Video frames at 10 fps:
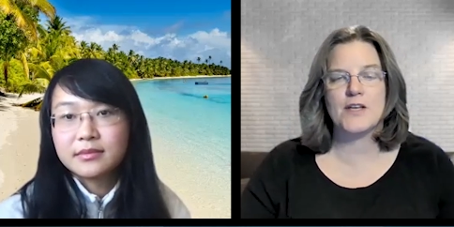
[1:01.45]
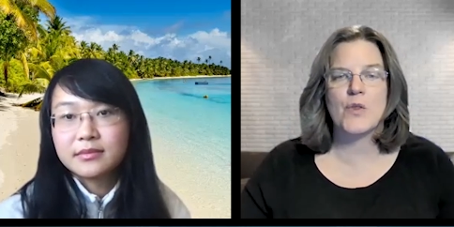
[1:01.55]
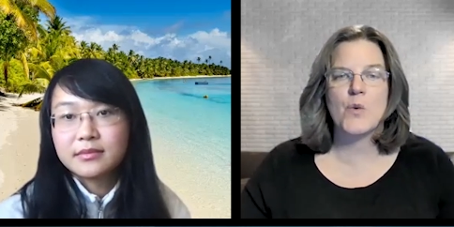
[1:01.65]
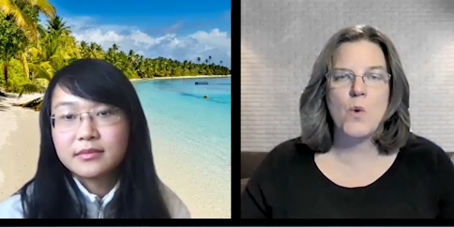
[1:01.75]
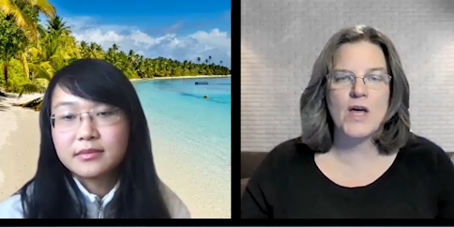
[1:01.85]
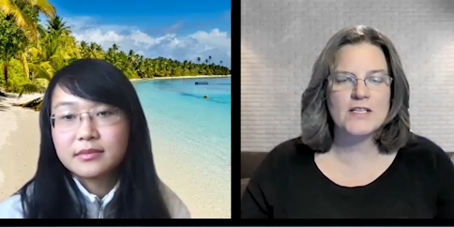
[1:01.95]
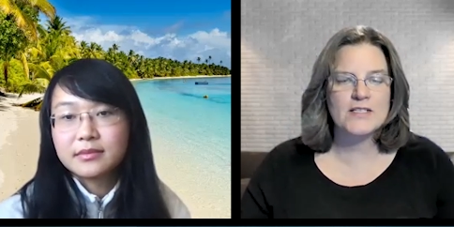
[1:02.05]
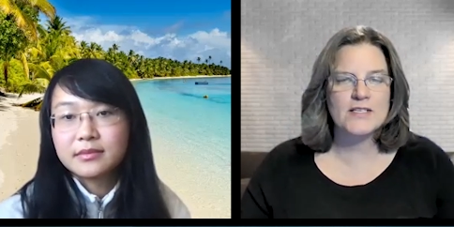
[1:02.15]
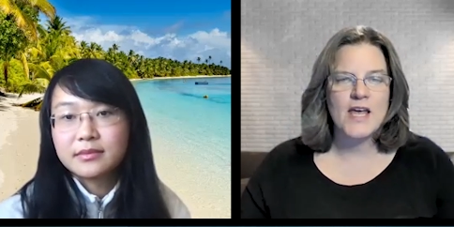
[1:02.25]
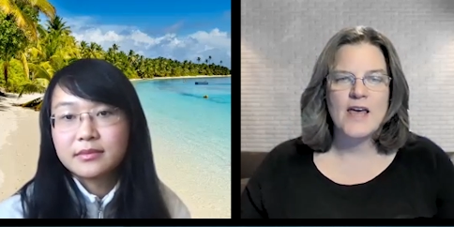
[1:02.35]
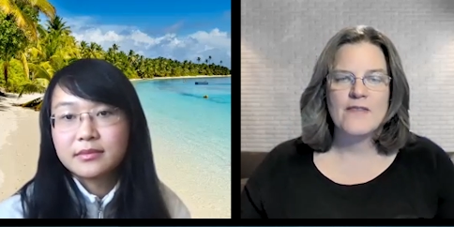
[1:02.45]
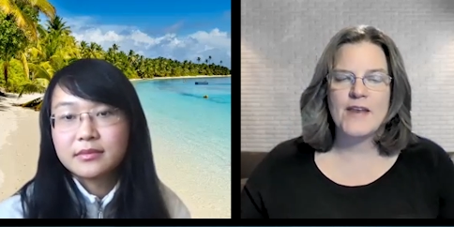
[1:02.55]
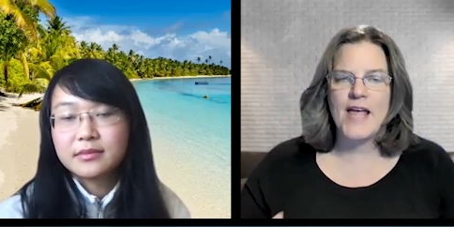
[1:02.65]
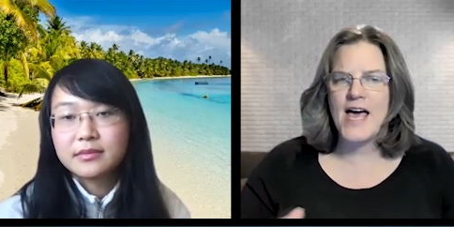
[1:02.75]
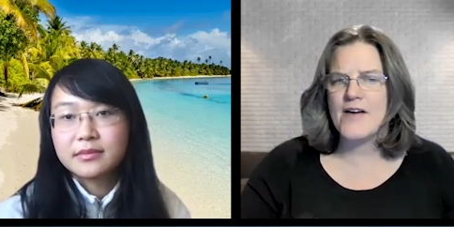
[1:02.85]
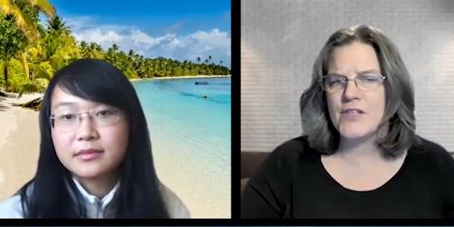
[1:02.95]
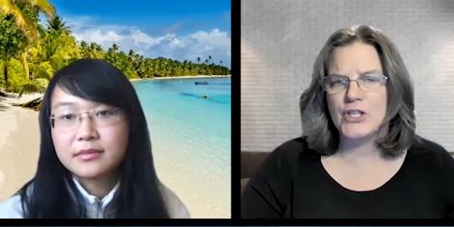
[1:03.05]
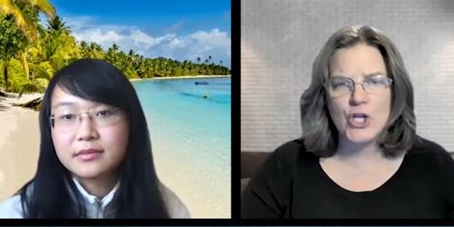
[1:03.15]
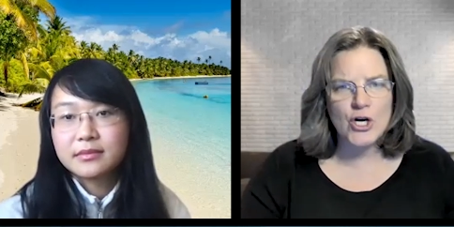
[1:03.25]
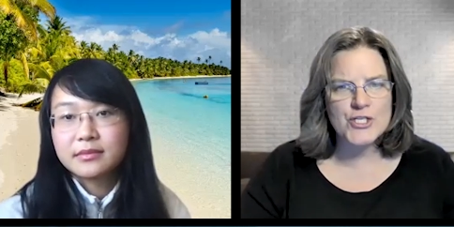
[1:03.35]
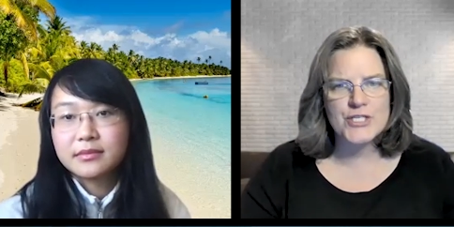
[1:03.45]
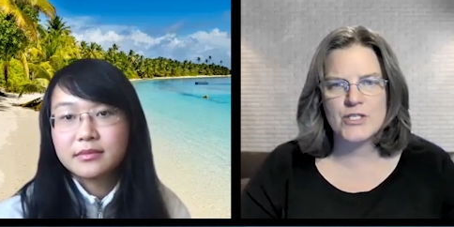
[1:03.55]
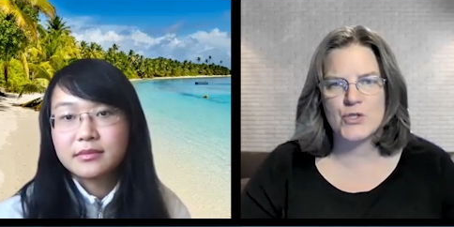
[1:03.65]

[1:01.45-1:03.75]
Speaker 1: They're the ones that have the largest